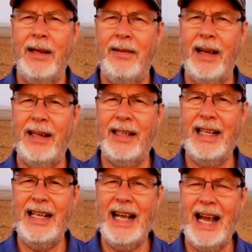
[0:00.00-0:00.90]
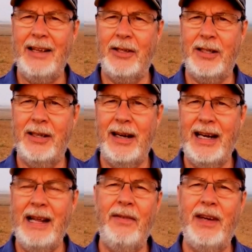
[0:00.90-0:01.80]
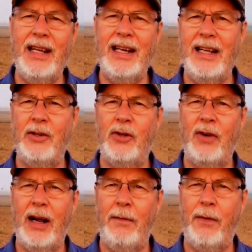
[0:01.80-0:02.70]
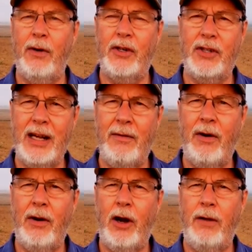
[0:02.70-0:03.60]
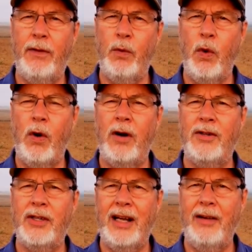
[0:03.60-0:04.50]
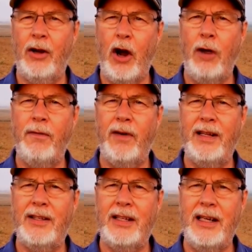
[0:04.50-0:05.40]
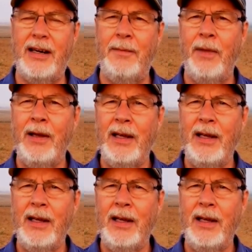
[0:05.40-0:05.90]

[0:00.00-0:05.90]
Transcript: that he has lived in Israel for several of the wars and the conflicts here,